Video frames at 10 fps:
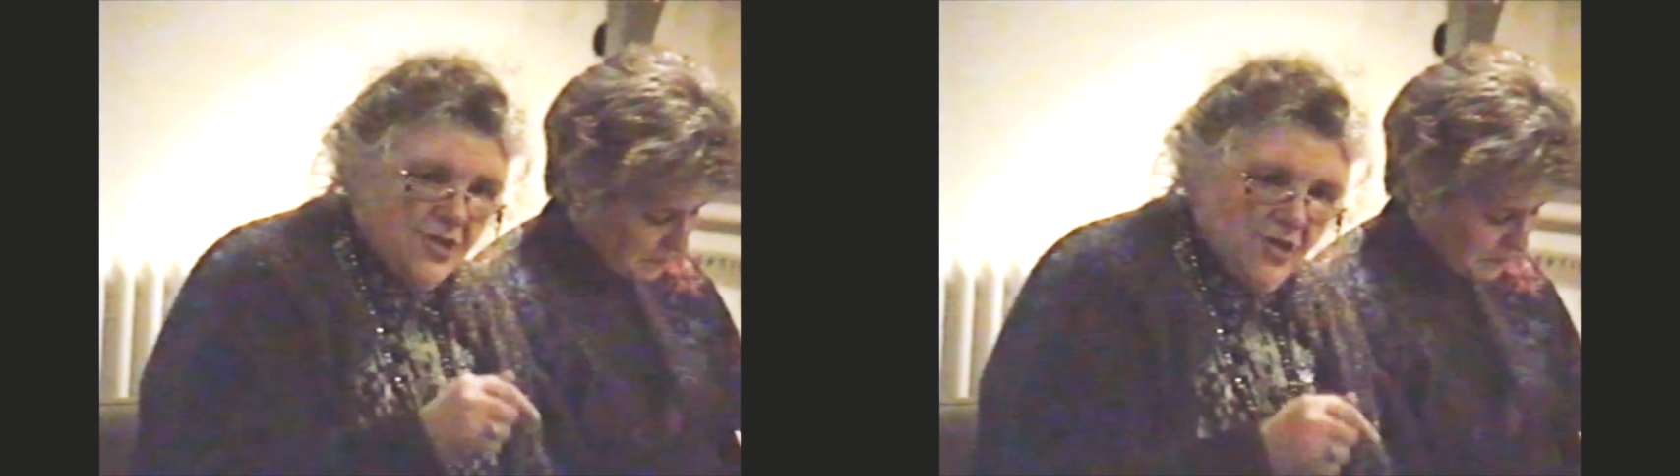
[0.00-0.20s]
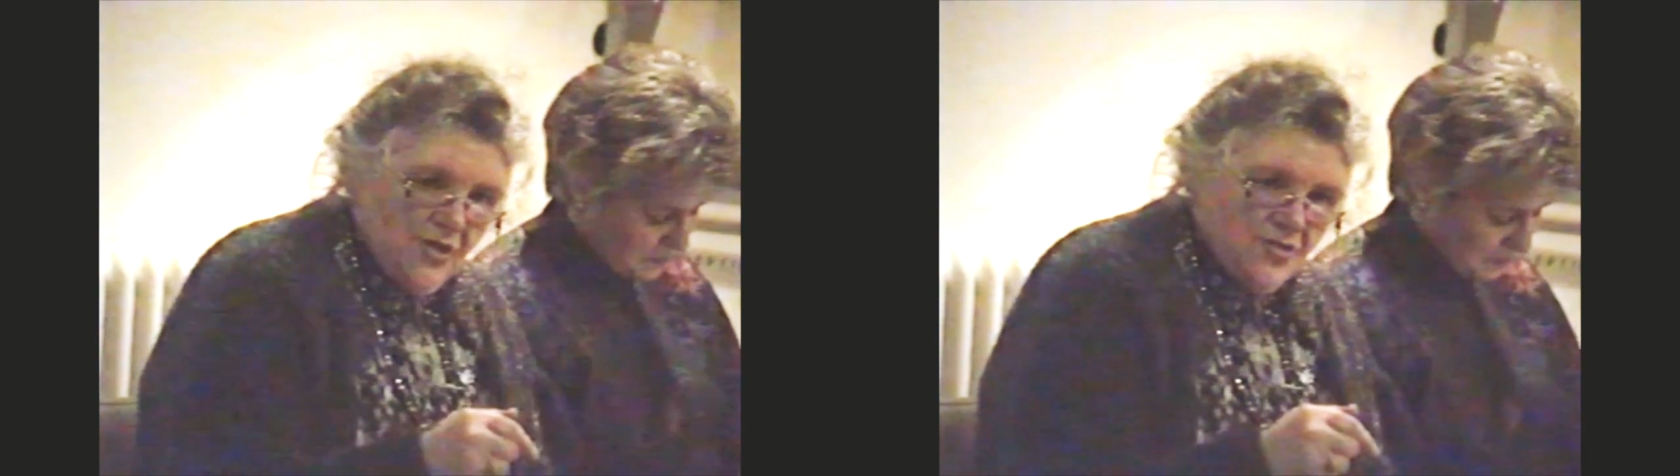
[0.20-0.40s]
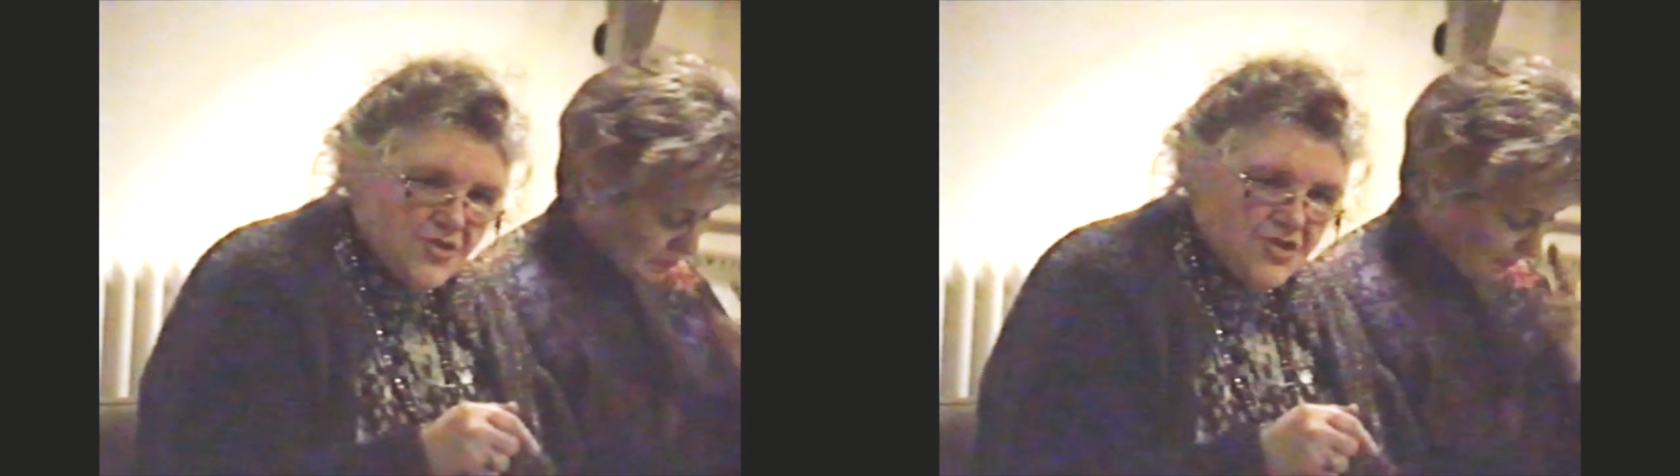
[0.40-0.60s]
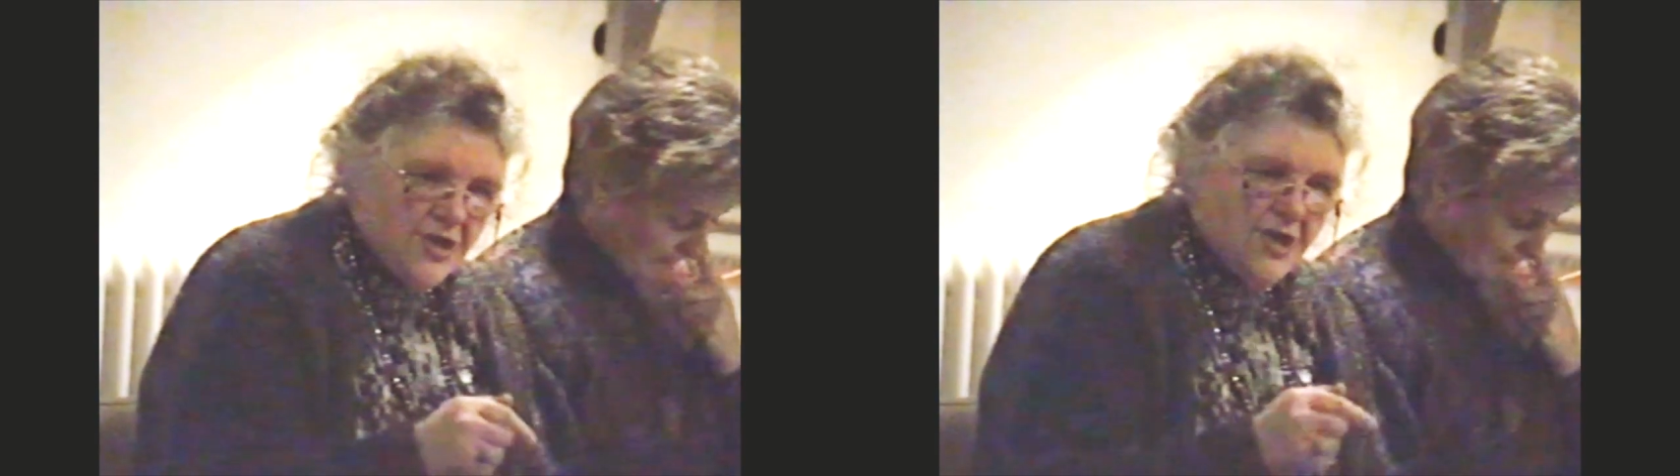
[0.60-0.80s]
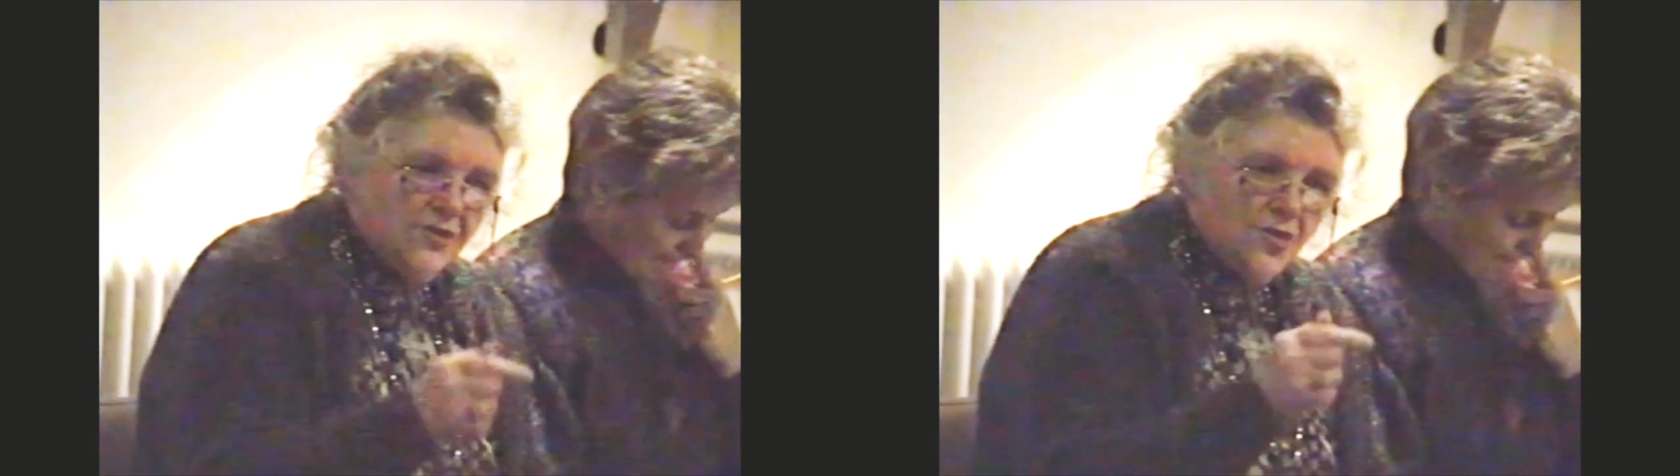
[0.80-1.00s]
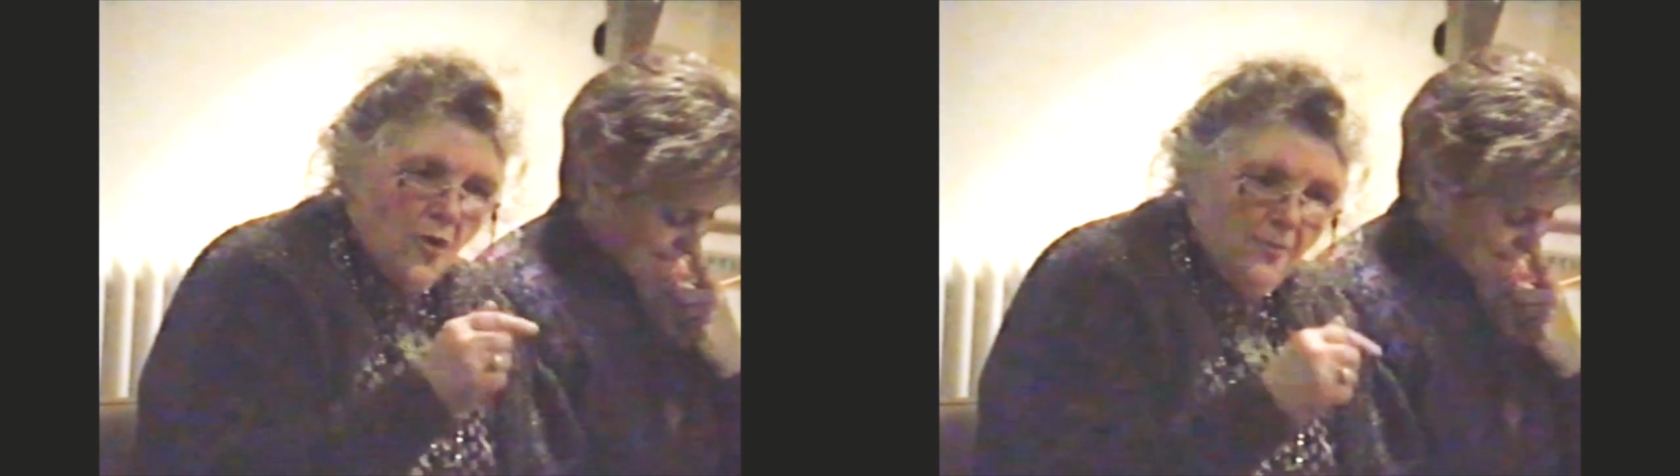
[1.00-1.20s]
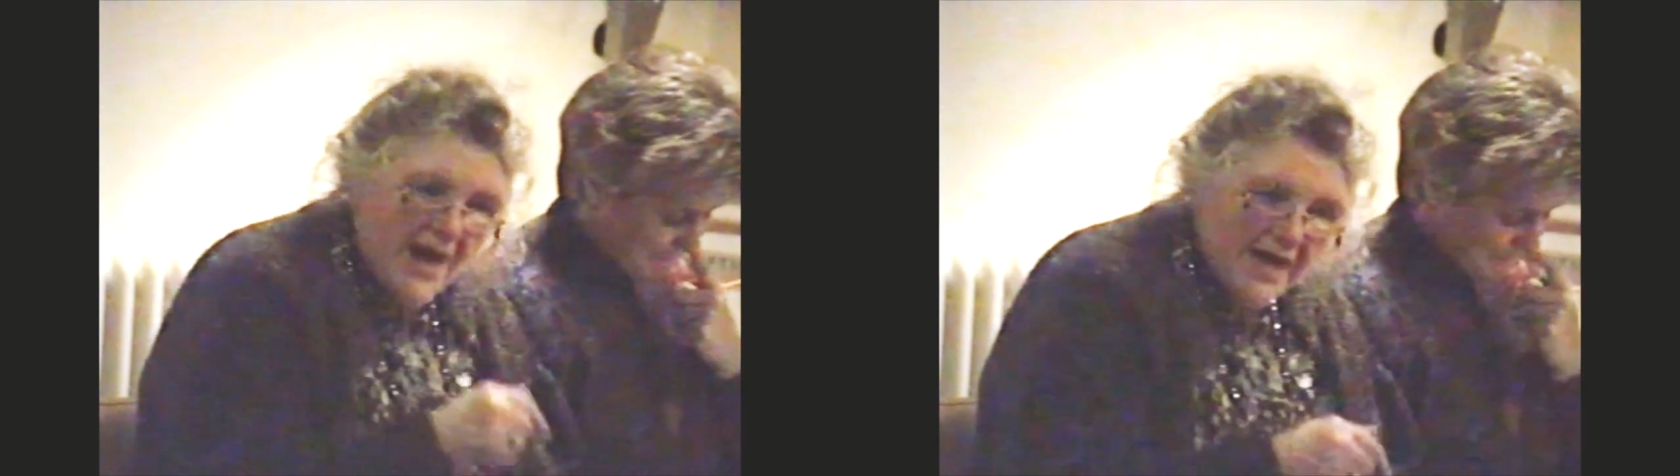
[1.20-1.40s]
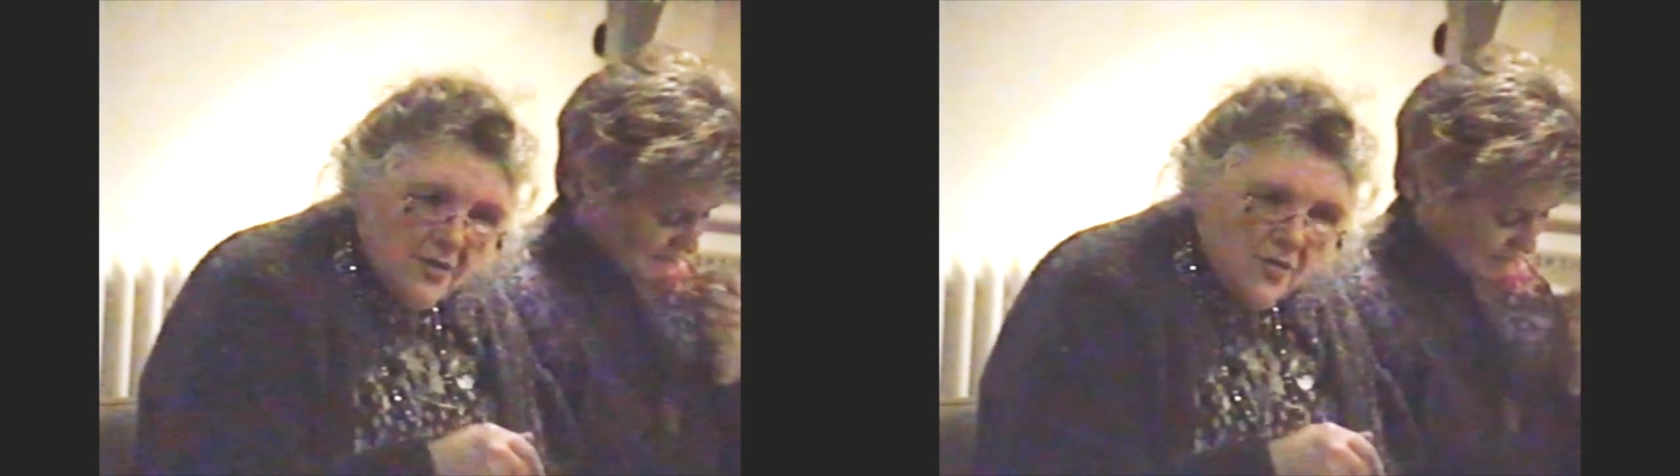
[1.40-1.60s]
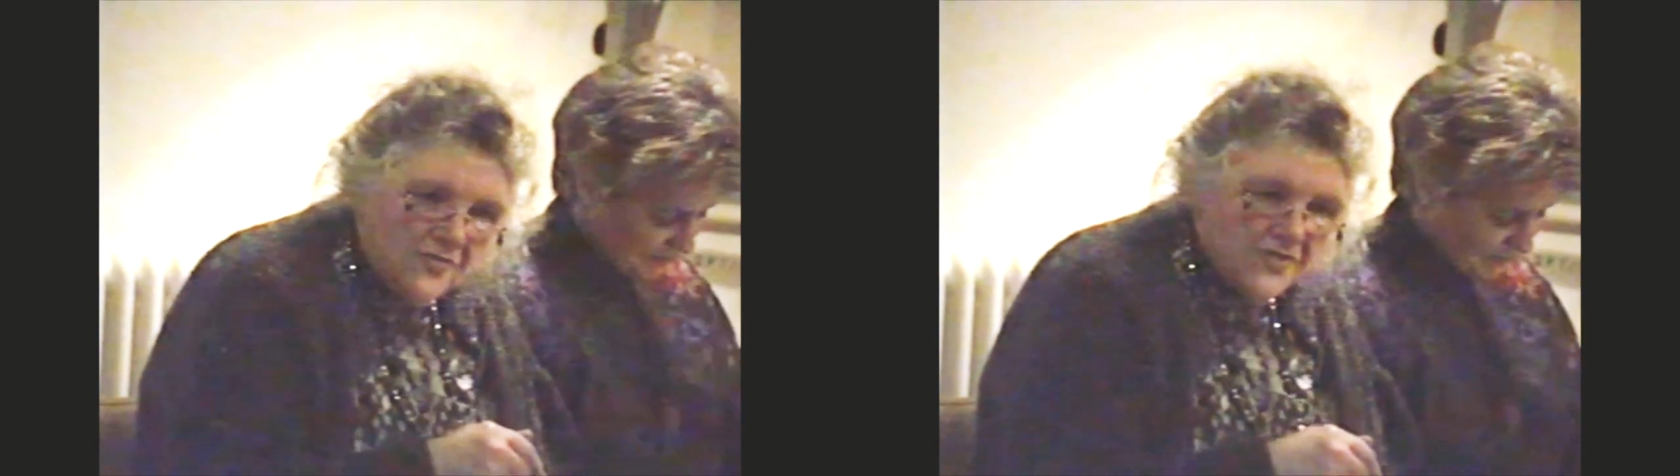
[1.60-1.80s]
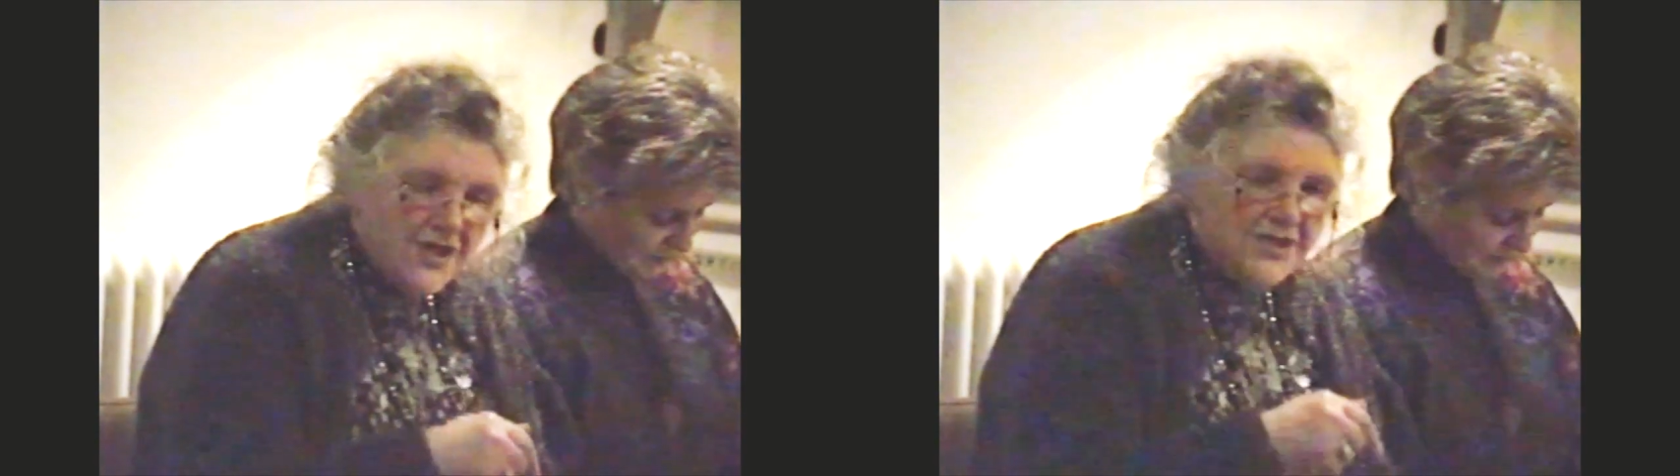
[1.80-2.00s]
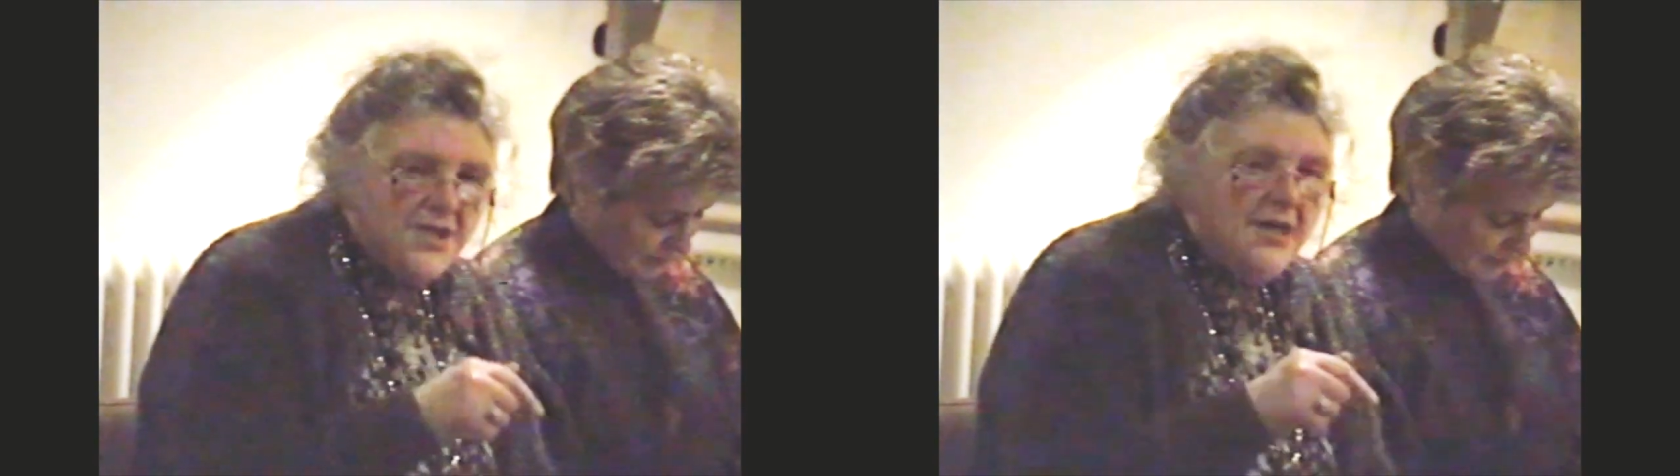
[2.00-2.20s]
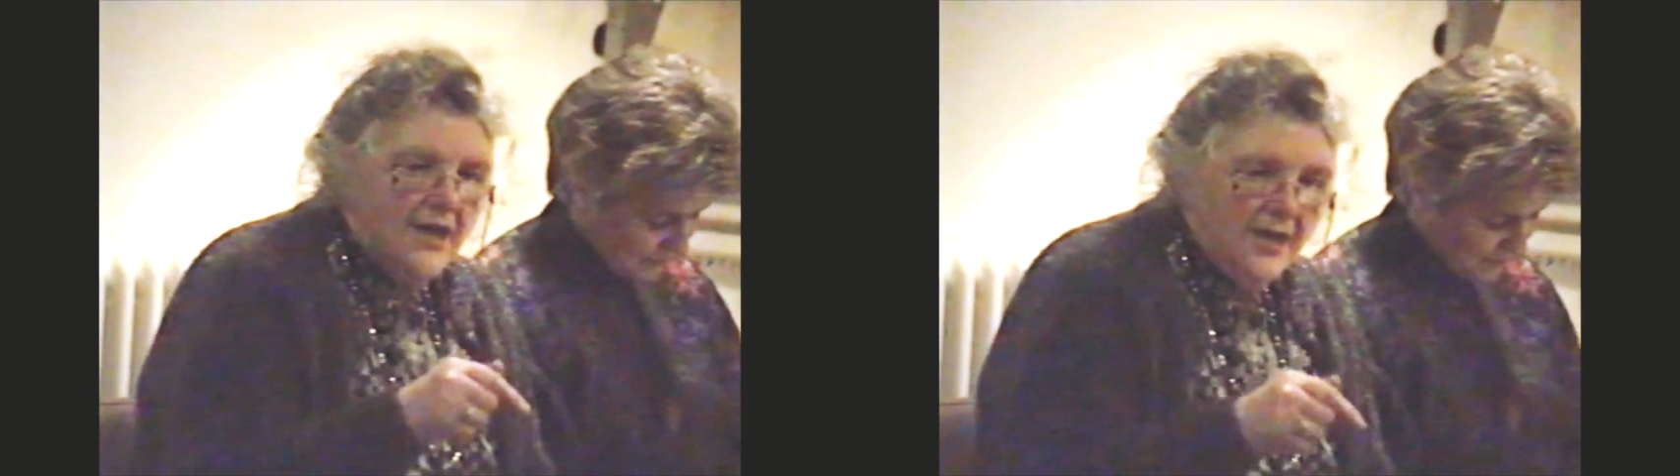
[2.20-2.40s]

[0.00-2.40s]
and closer and go back over it